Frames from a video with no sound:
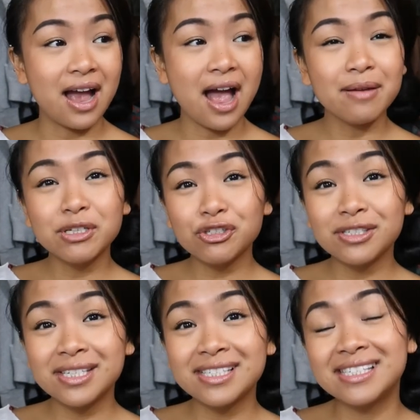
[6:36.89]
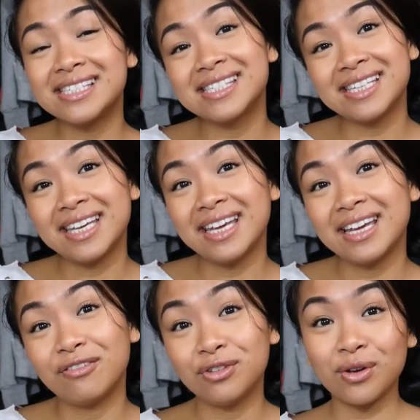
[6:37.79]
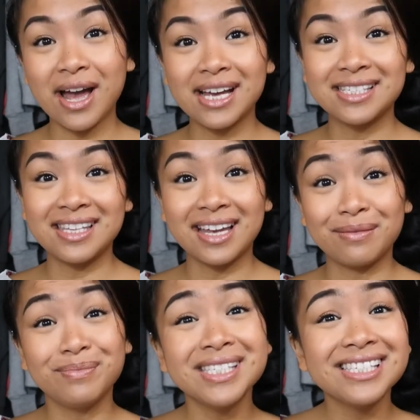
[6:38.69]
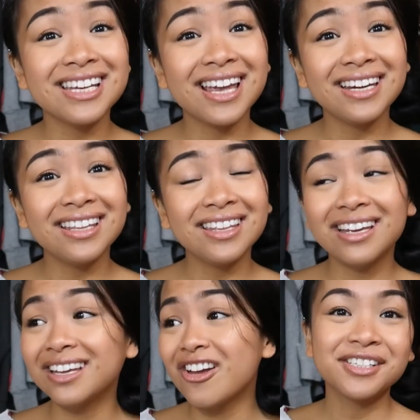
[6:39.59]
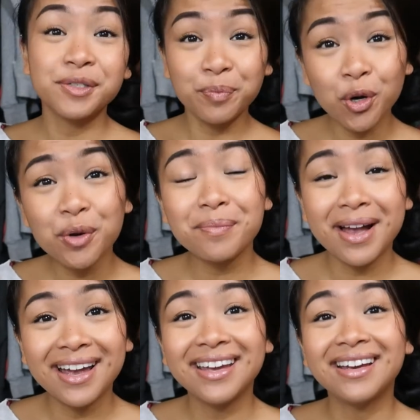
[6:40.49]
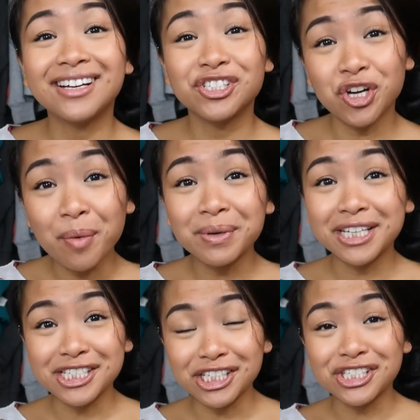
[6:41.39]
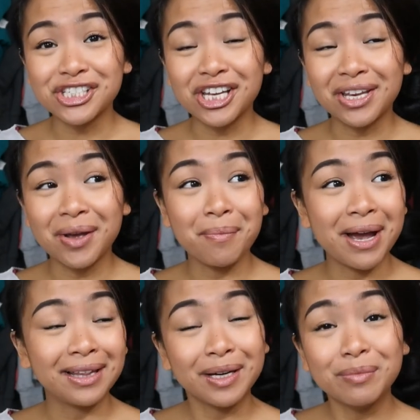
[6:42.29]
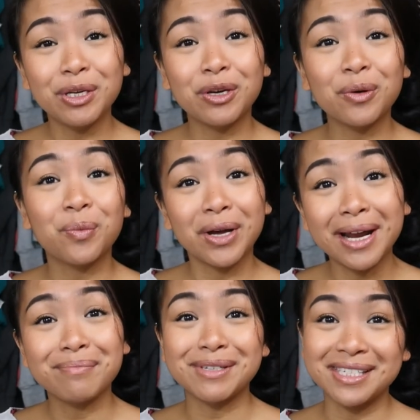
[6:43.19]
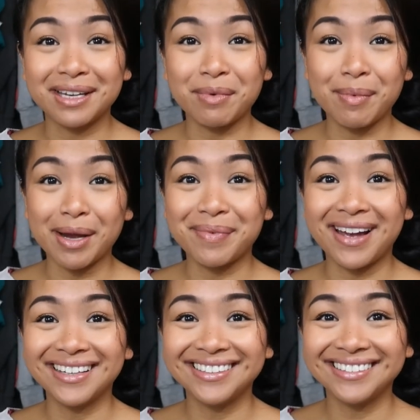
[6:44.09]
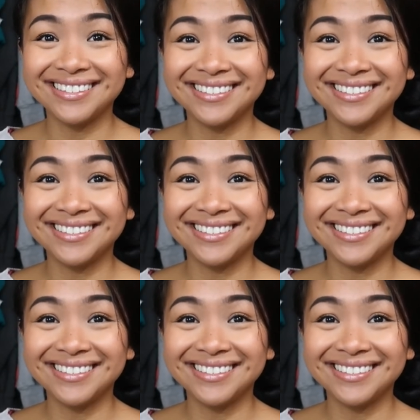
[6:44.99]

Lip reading: I'm interested to see if you guys think I'm missing anything. Support my shopping addiction by letting me know what I'm missing in my backpack.